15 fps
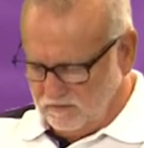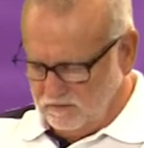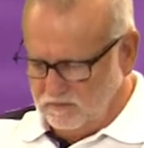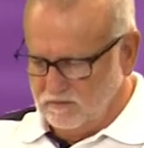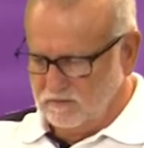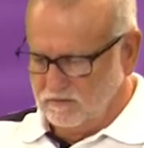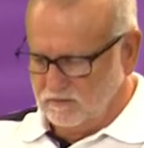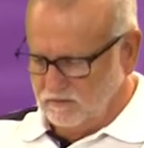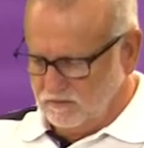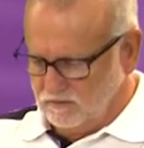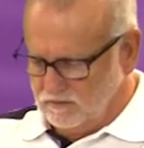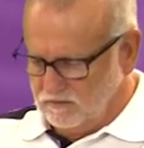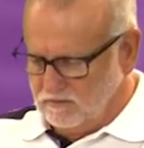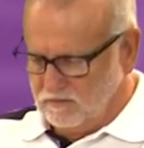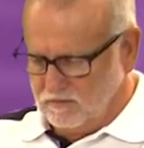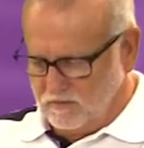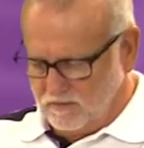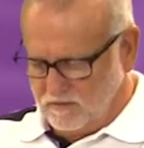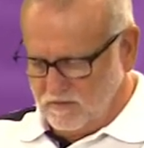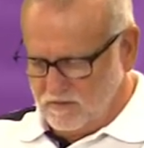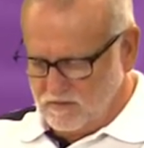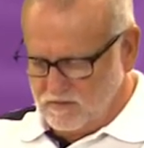
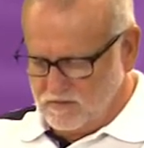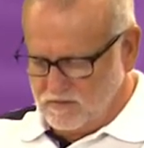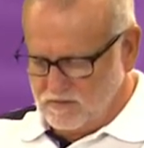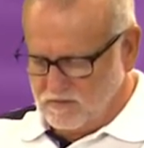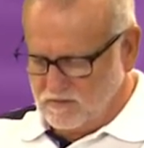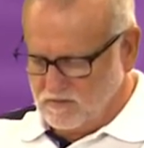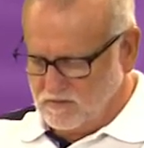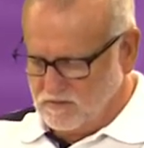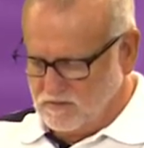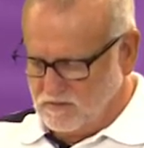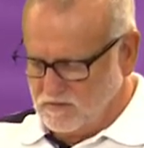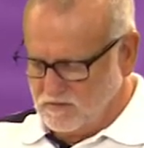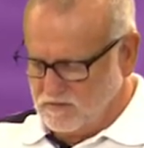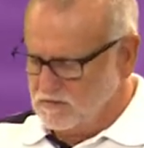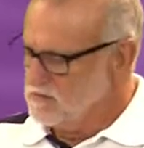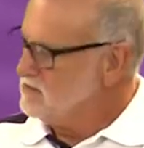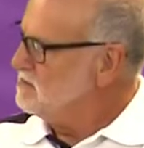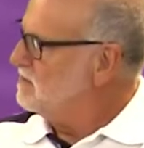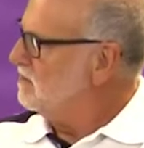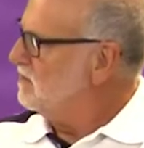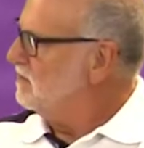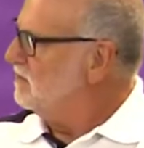
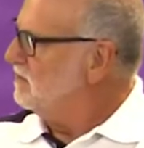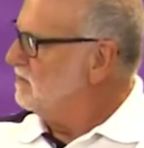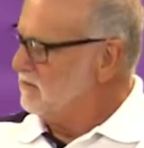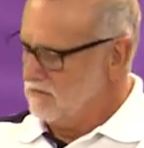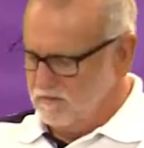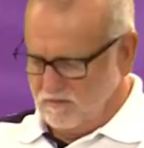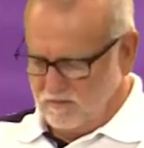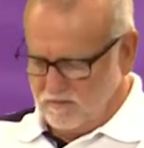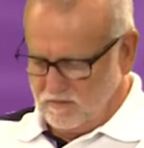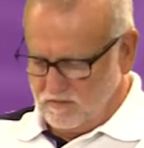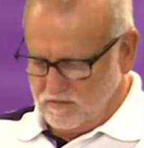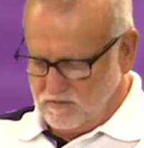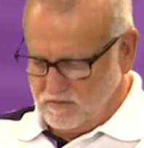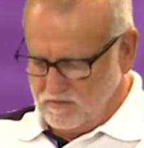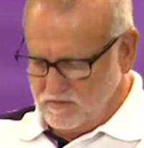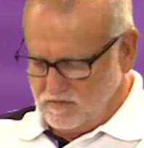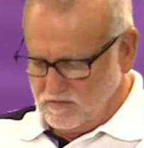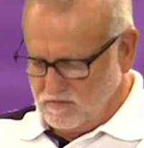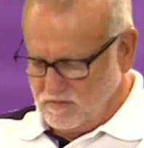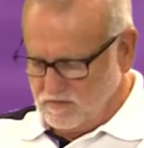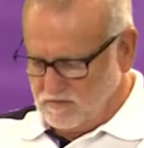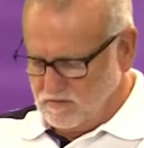
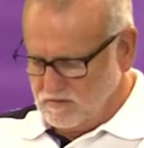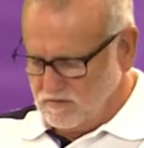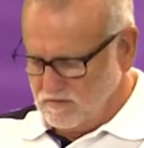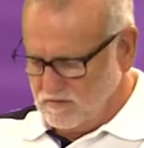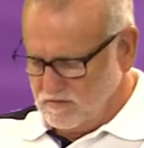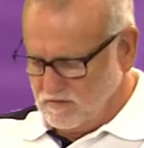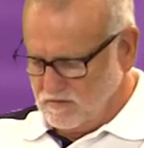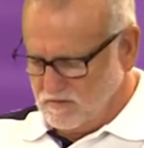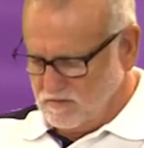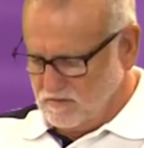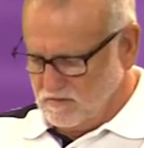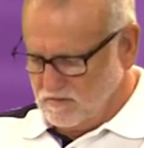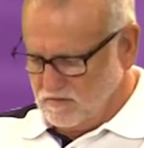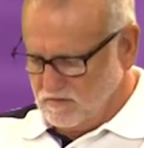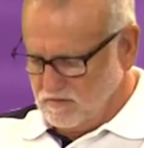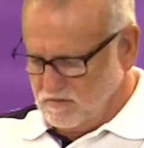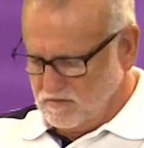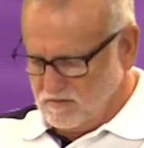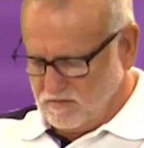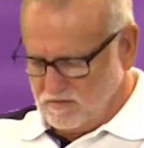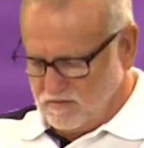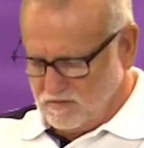(silent)